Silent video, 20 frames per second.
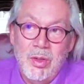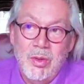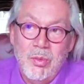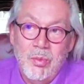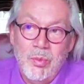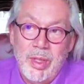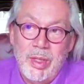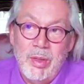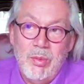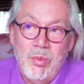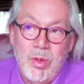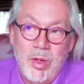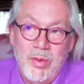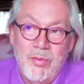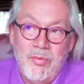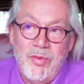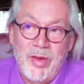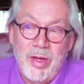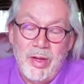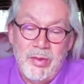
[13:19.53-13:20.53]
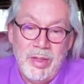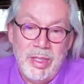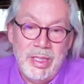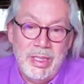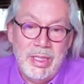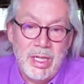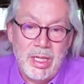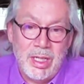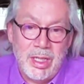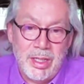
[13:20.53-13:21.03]
we were very
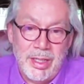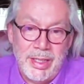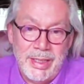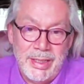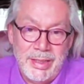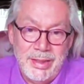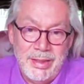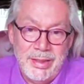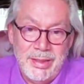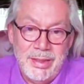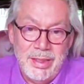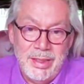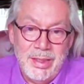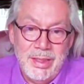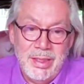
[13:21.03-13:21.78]
kind